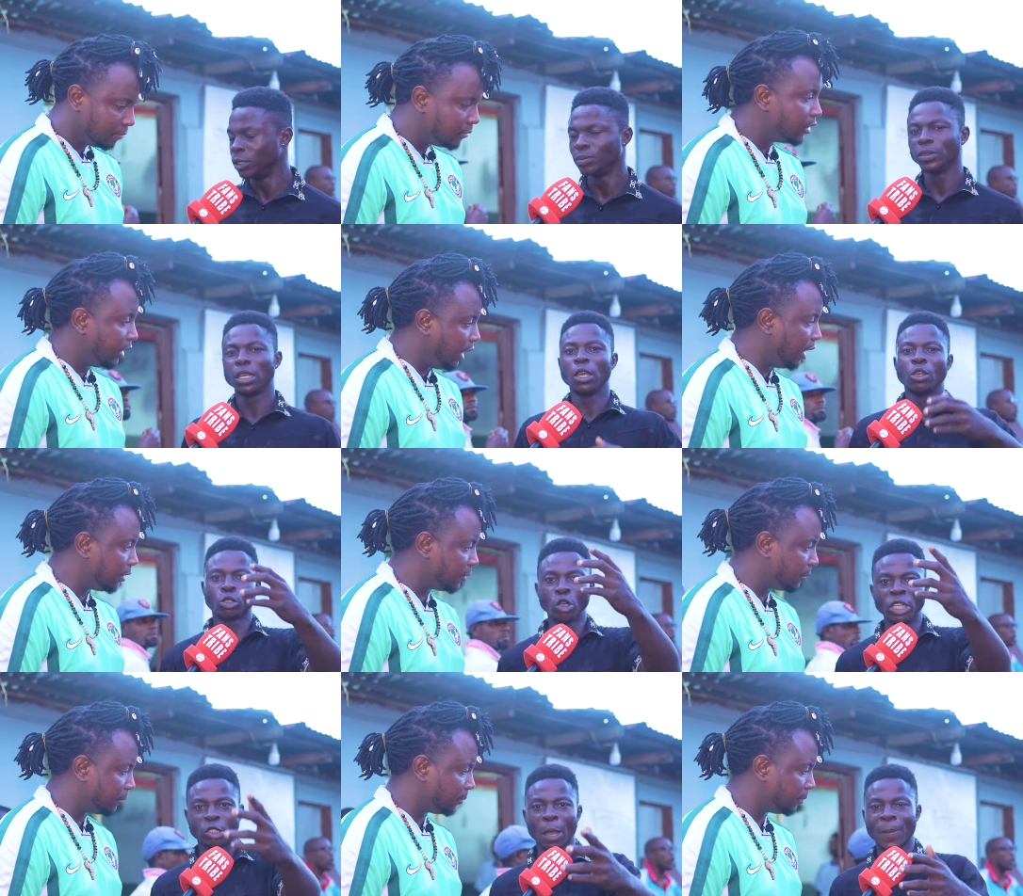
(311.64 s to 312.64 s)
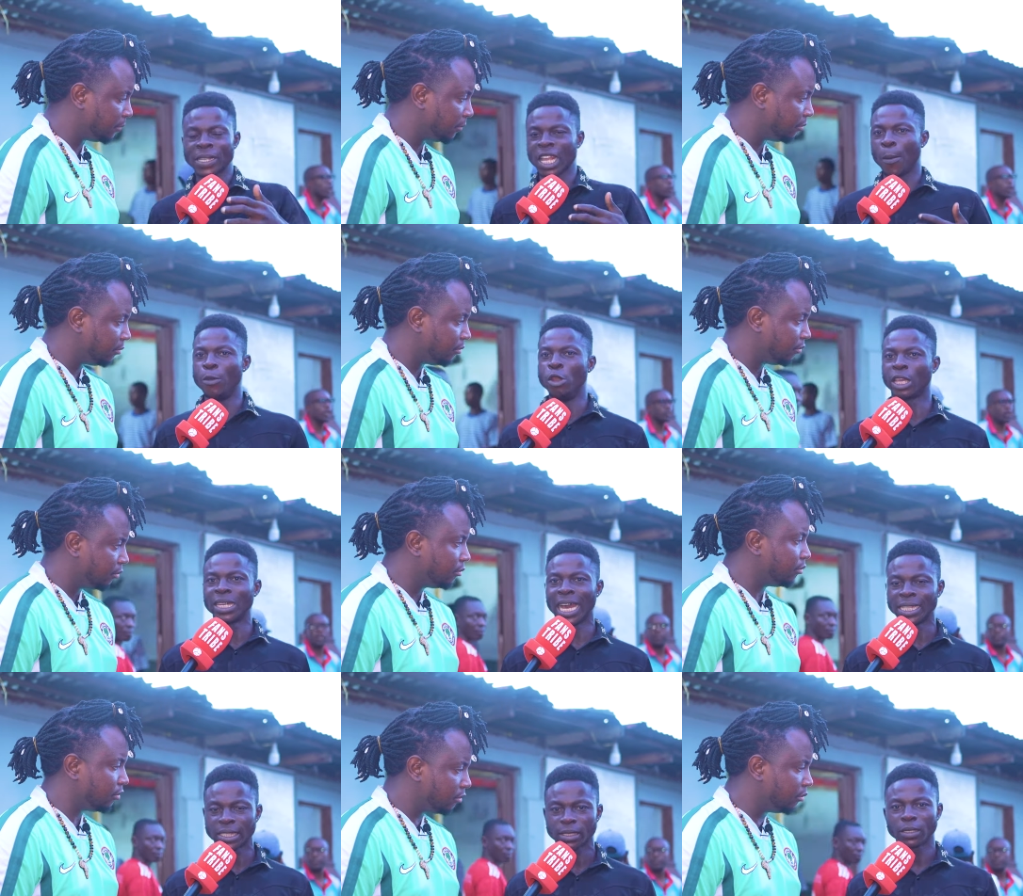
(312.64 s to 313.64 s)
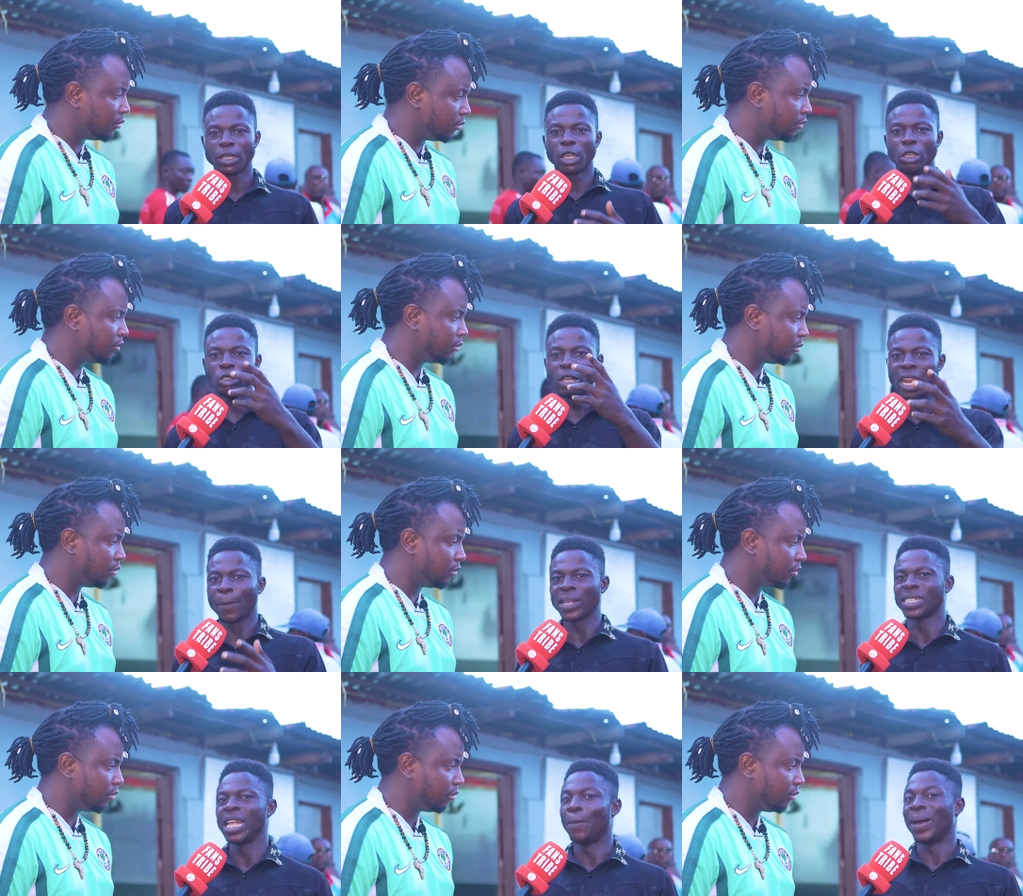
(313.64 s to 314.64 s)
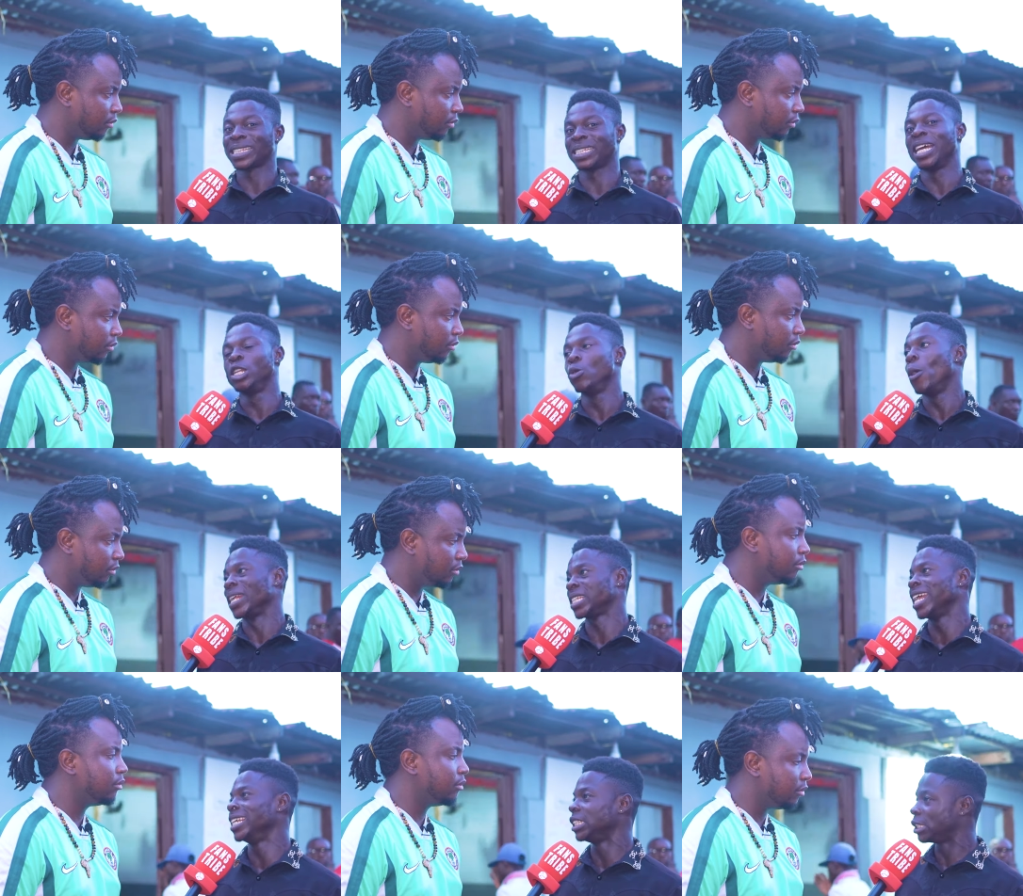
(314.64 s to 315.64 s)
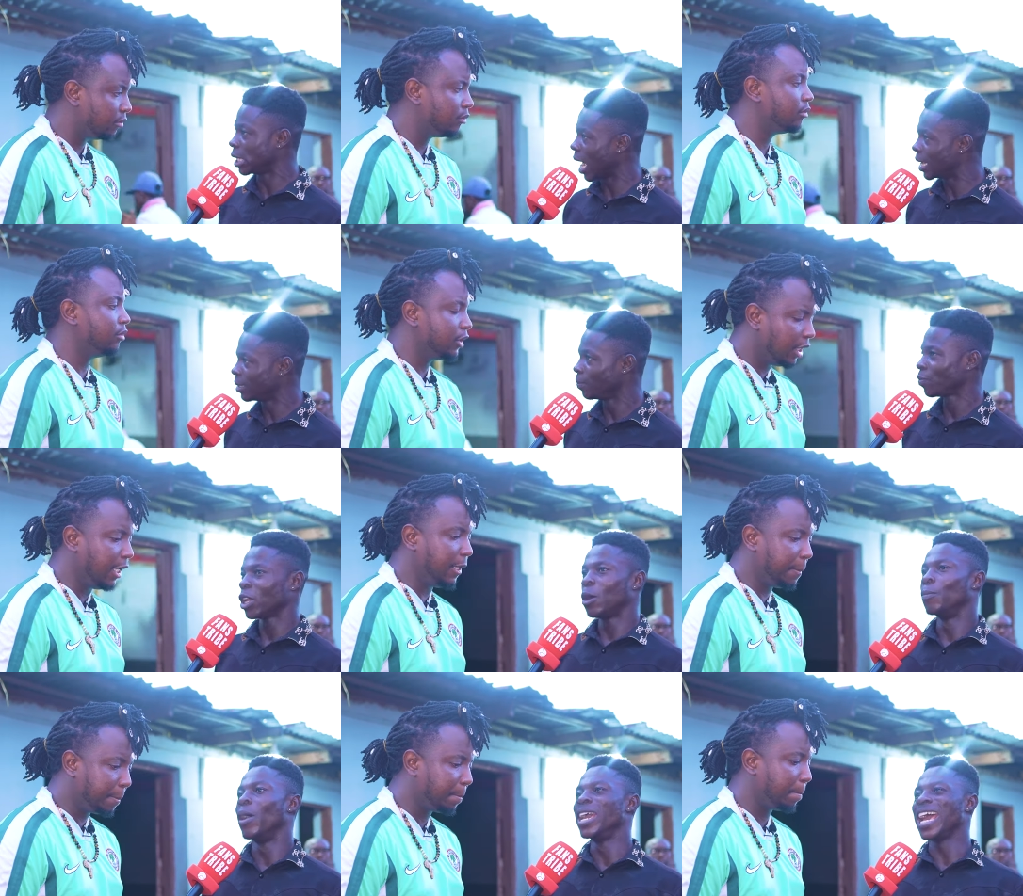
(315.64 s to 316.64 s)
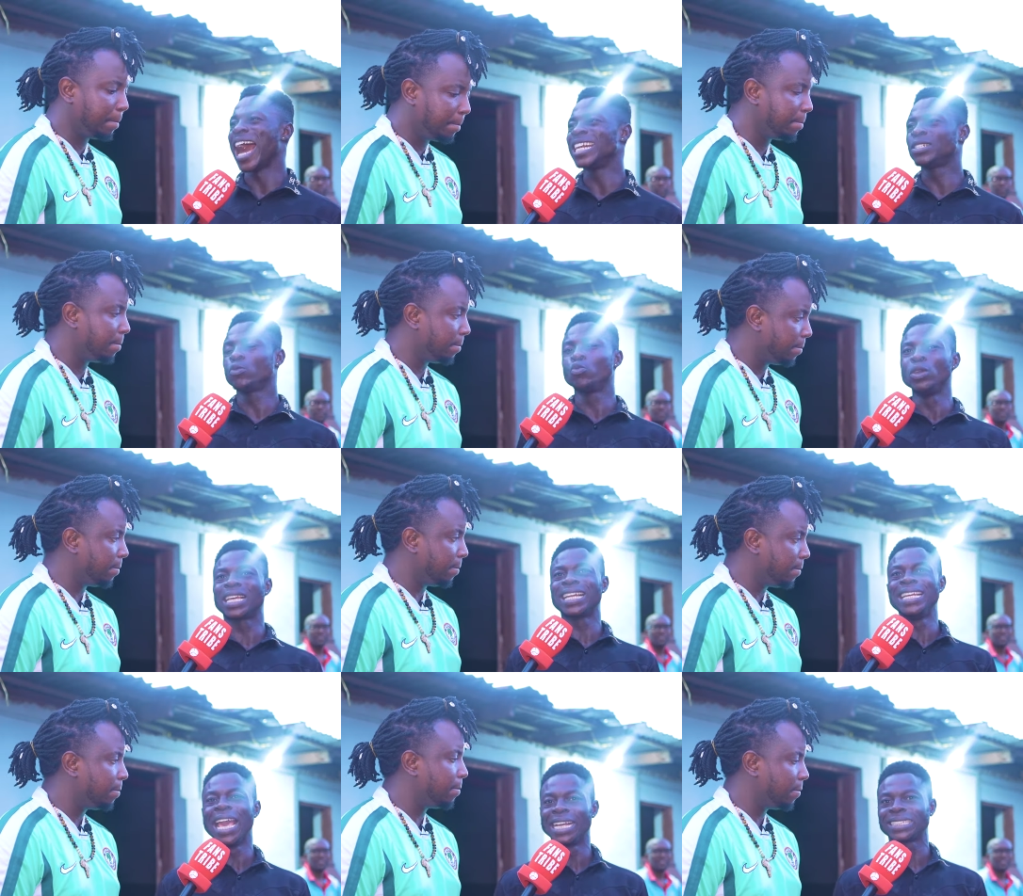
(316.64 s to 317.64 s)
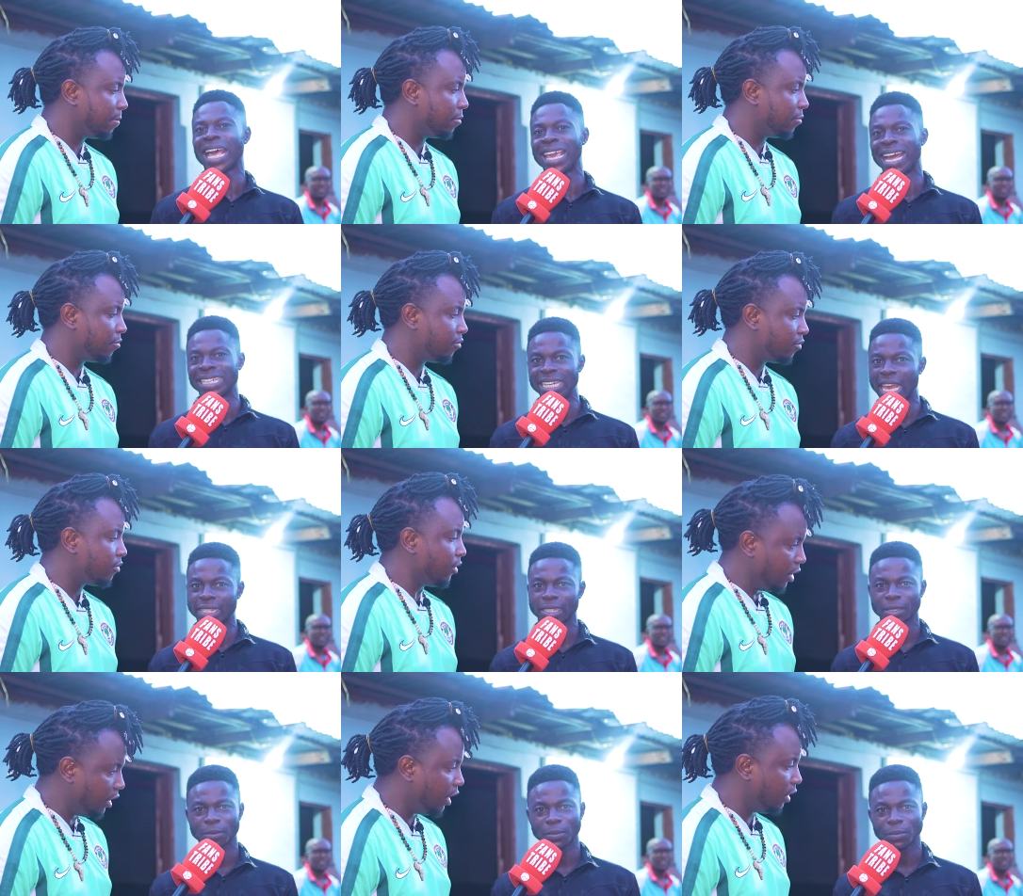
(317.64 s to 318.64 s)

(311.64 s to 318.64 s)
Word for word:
Speaker 1: him. So the third person I'll be looking at is not the person that McLean. No, McLean tried, but he had weak legs, tired legs.